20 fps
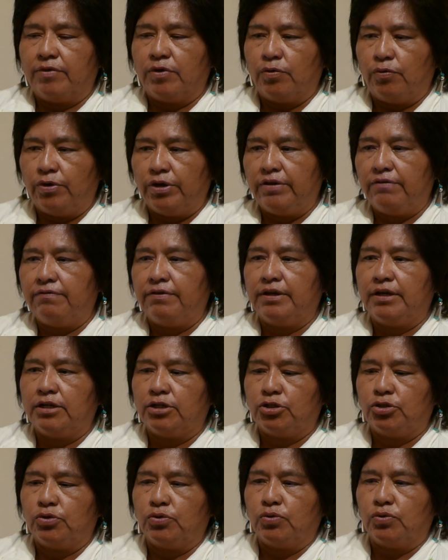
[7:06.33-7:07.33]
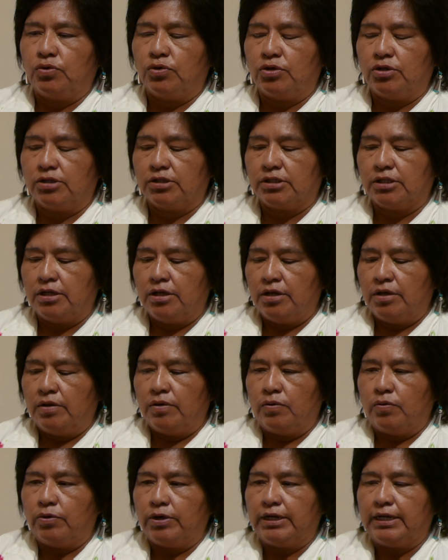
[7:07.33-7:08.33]
weaving tools.
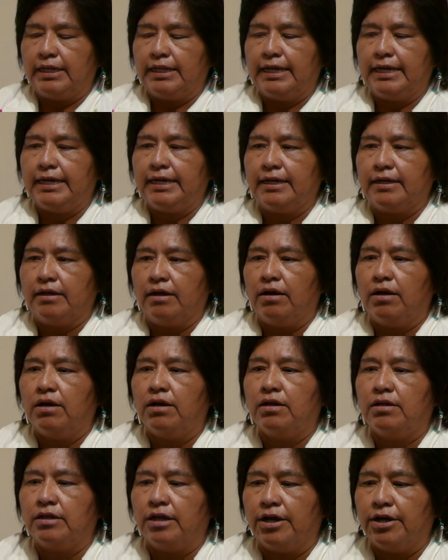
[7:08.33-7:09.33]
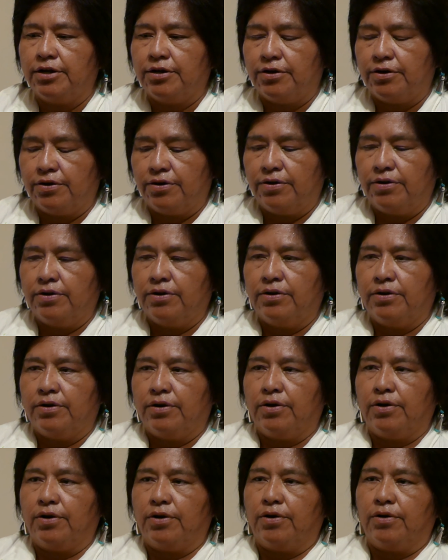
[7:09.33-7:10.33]
We'd lay it all under
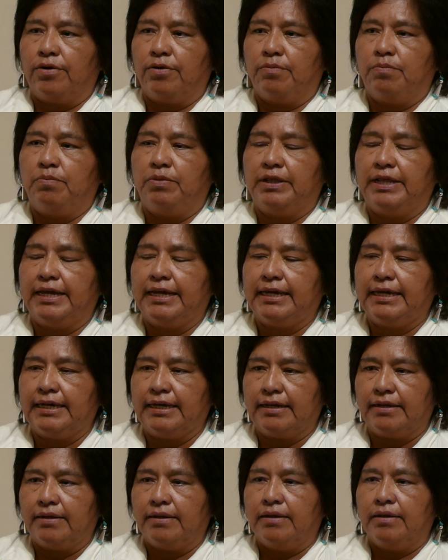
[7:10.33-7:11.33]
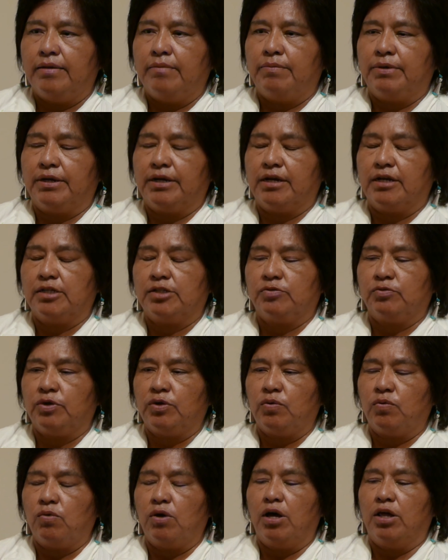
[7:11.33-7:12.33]
her blanket because we
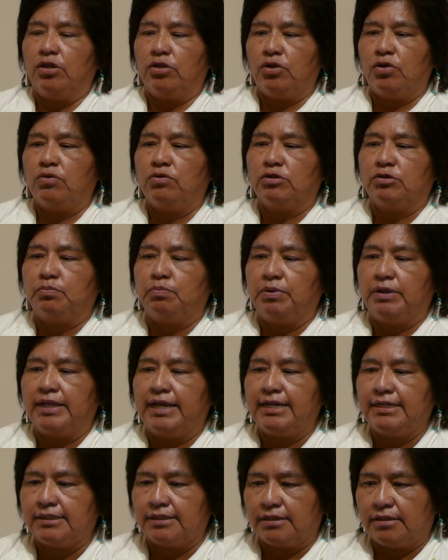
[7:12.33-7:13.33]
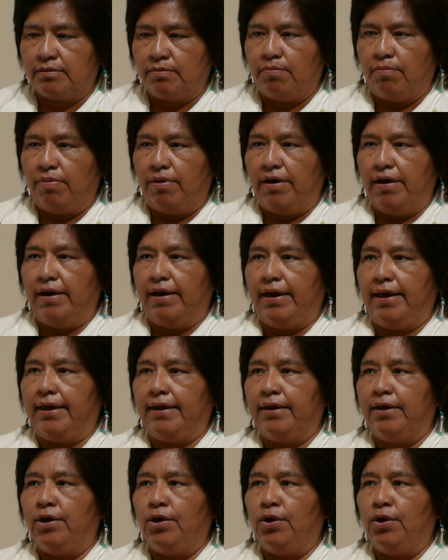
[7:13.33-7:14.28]
want those blessed by